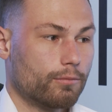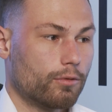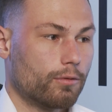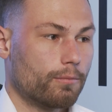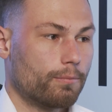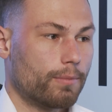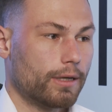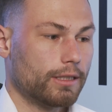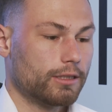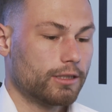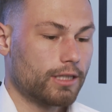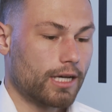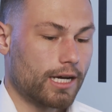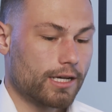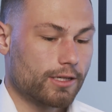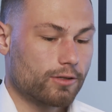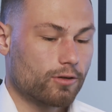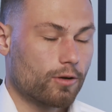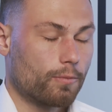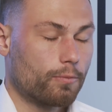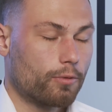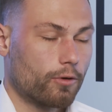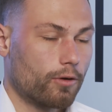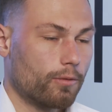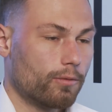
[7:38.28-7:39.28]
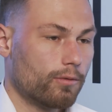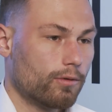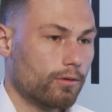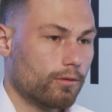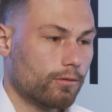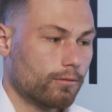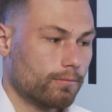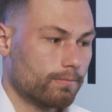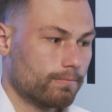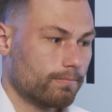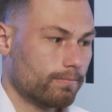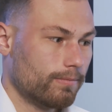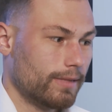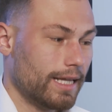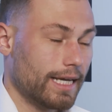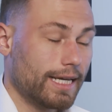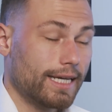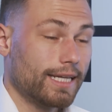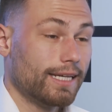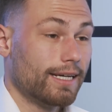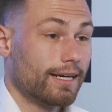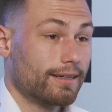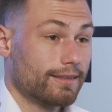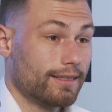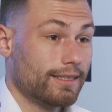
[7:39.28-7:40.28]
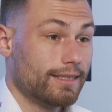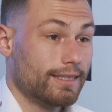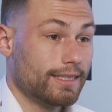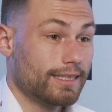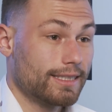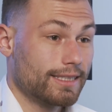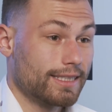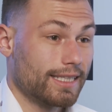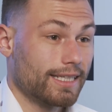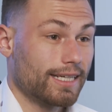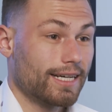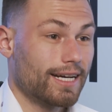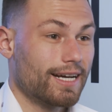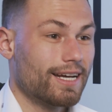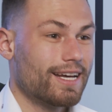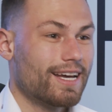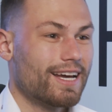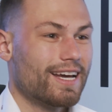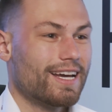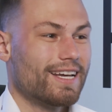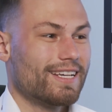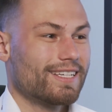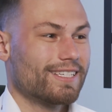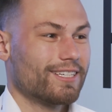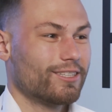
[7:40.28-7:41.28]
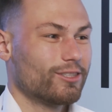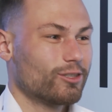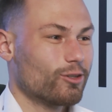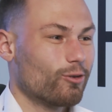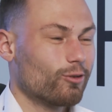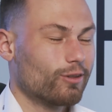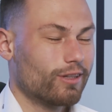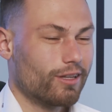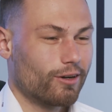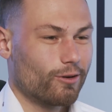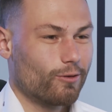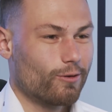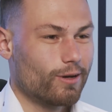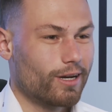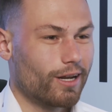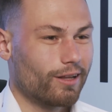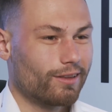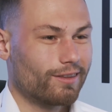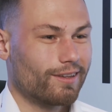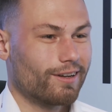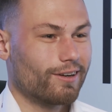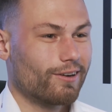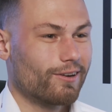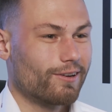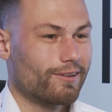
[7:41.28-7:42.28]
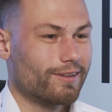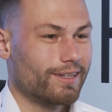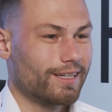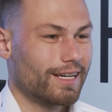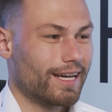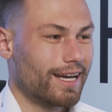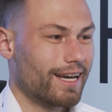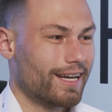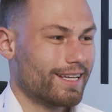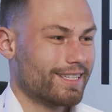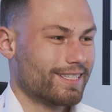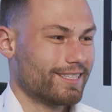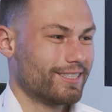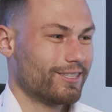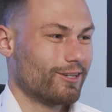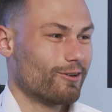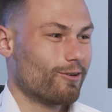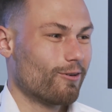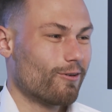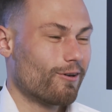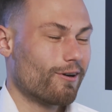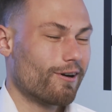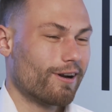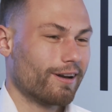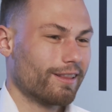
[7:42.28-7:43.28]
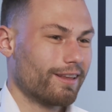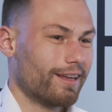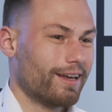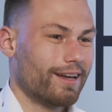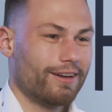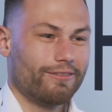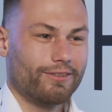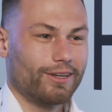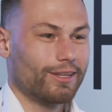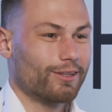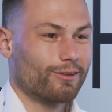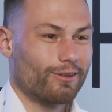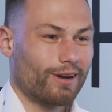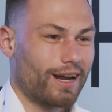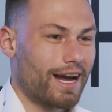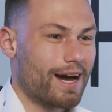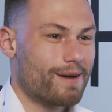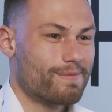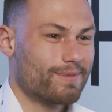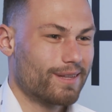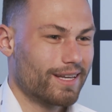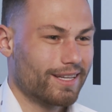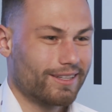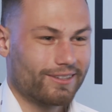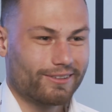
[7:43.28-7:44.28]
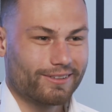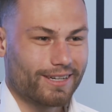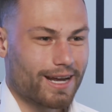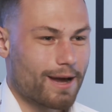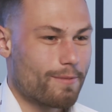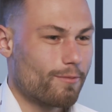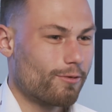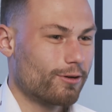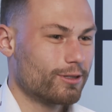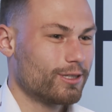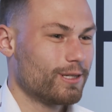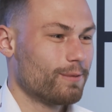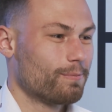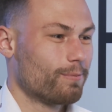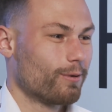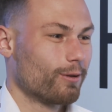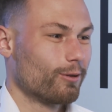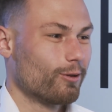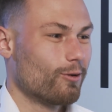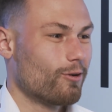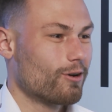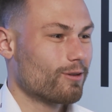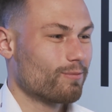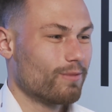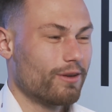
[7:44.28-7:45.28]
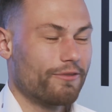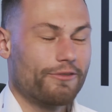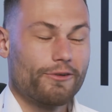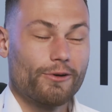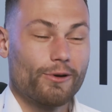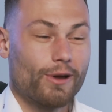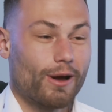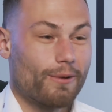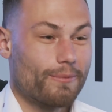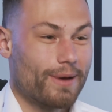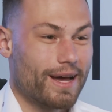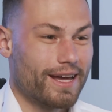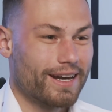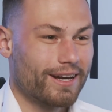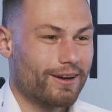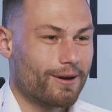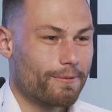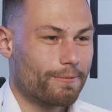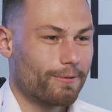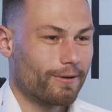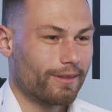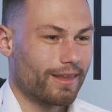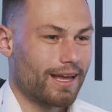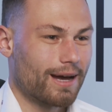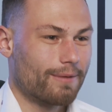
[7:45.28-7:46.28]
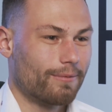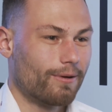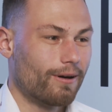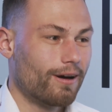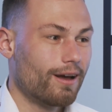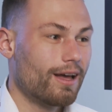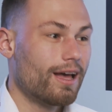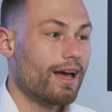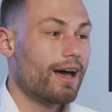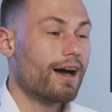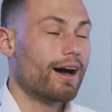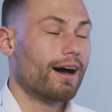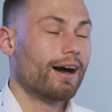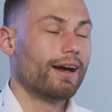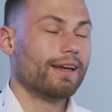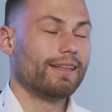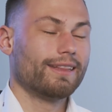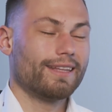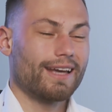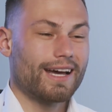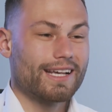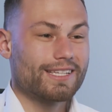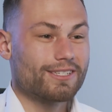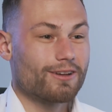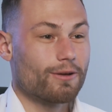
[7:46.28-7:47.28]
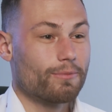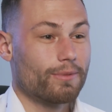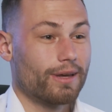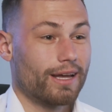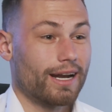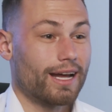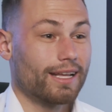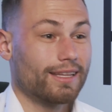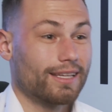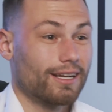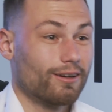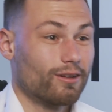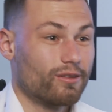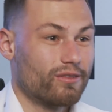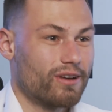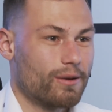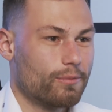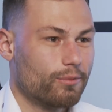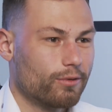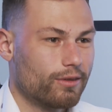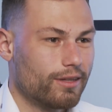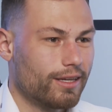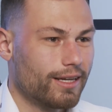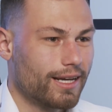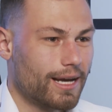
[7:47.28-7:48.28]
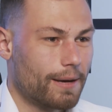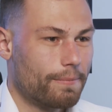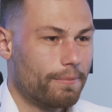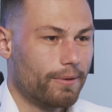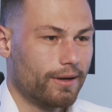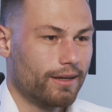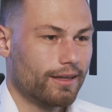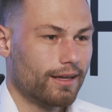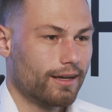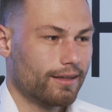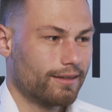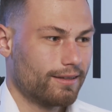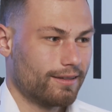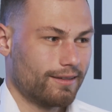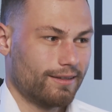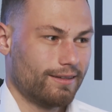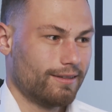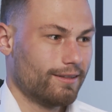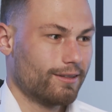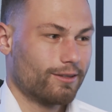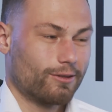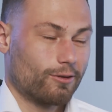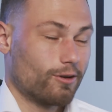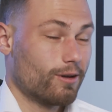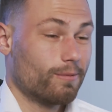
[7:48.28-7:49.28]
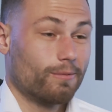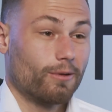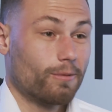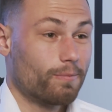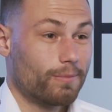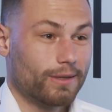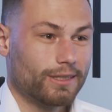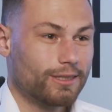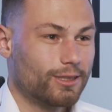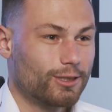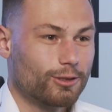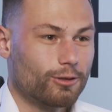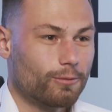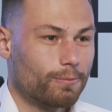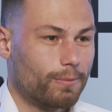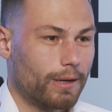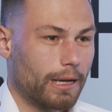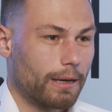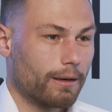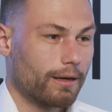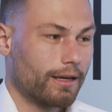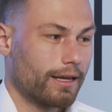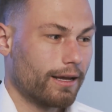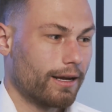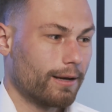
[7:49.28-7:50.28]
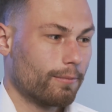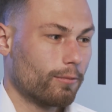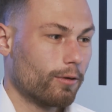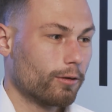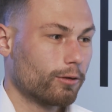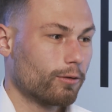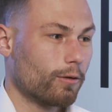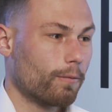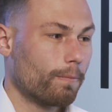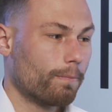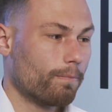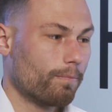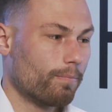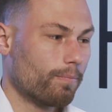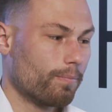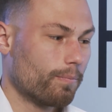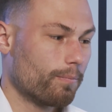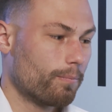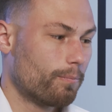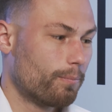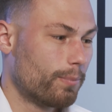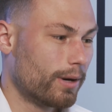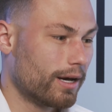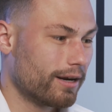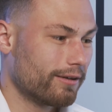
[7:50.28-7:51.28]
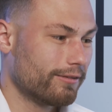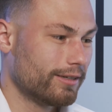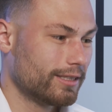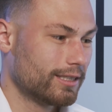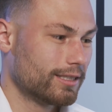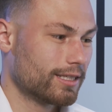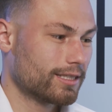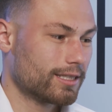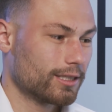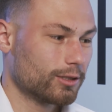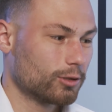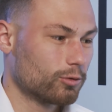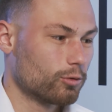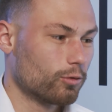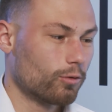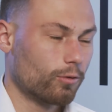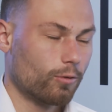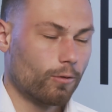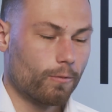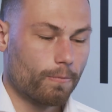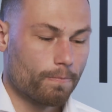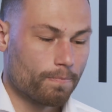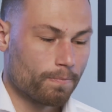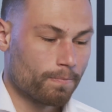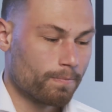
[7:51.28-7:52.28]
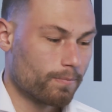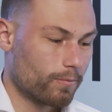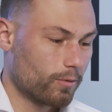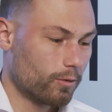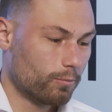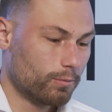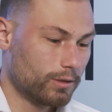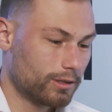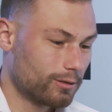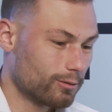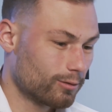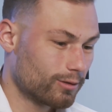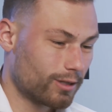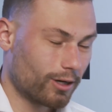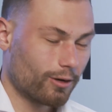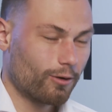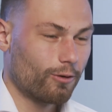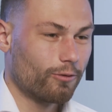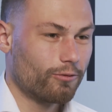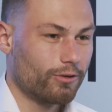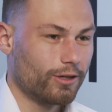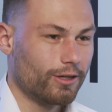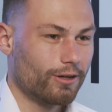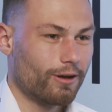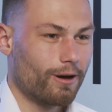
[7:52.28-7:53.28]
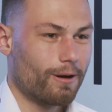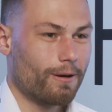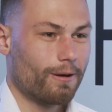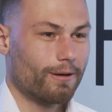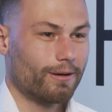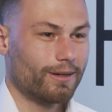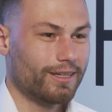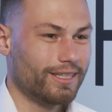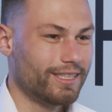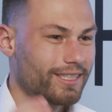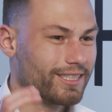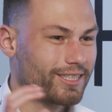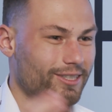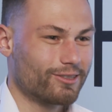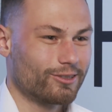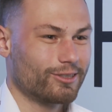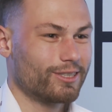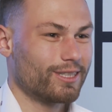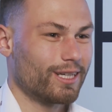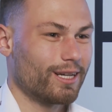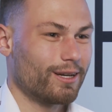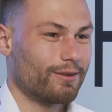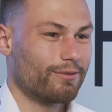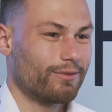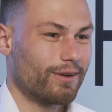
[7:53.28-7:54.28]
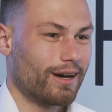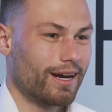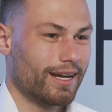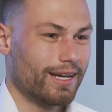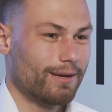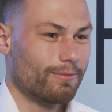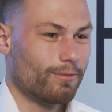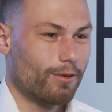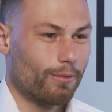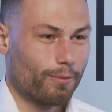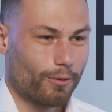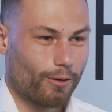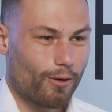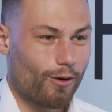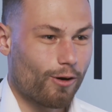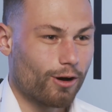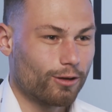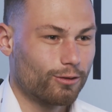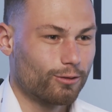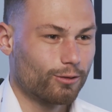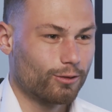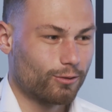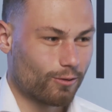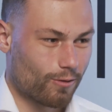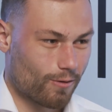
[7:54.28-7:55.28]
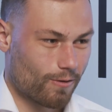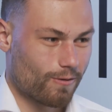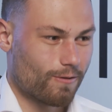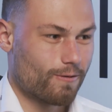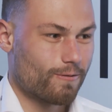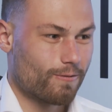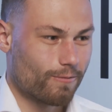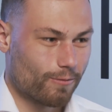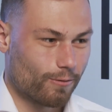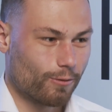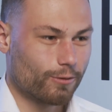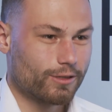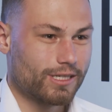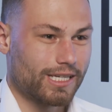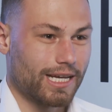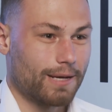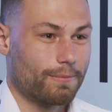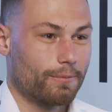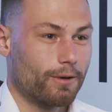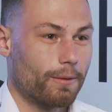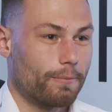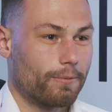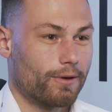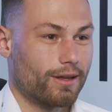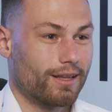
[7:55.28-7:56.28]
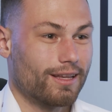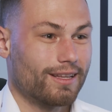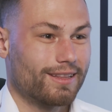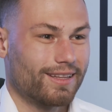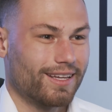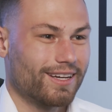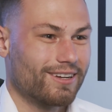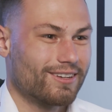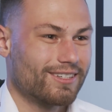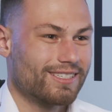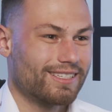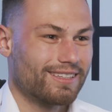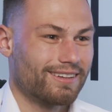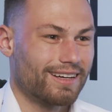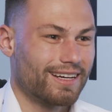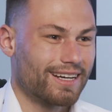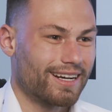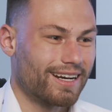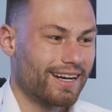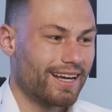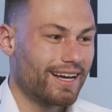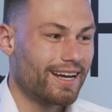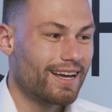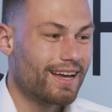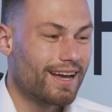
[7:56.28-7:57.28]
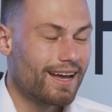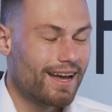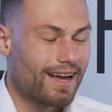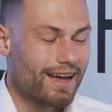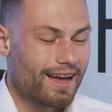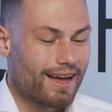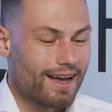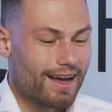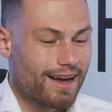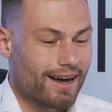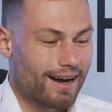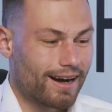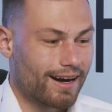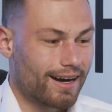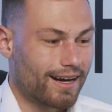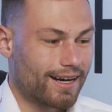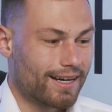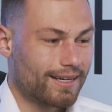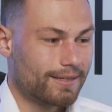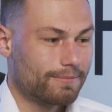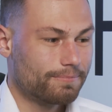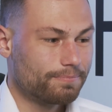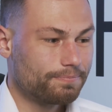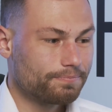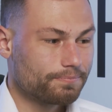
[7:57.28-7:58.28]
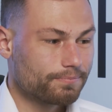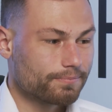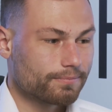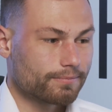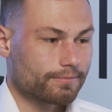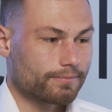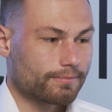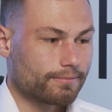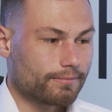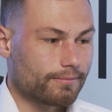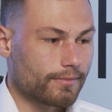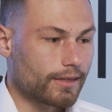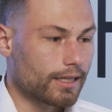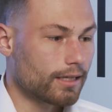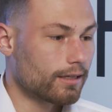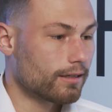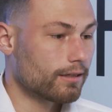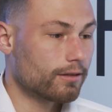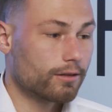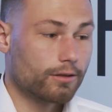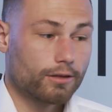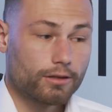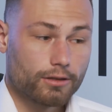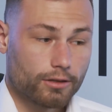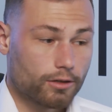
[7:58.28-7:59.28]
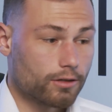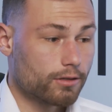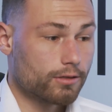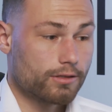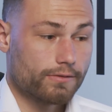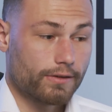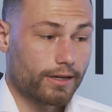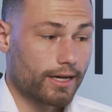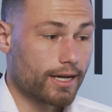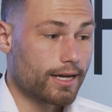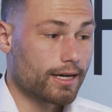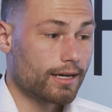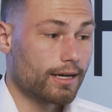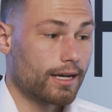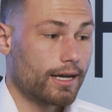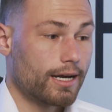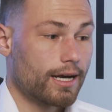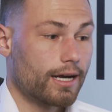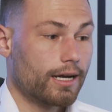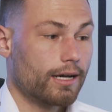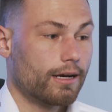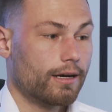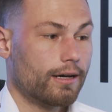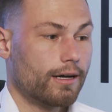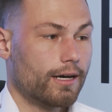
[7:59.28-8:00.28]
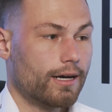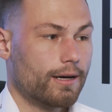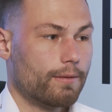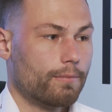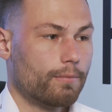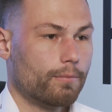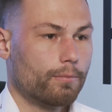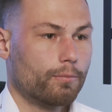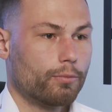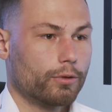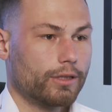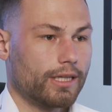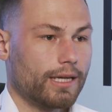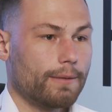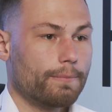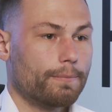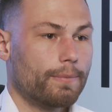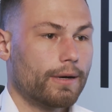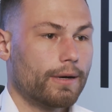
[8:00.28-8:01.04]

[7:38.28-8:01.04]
There's an interesting story behind our New York presence. I was there for one afternoon and did not want to waste any time. I went from store to convince their management that they absolutely needed our product. I told them that what we had was the best product and it achieved record sales in America. I managed to get into two boutiques, which was amazing, especially since this was the first time that I went to a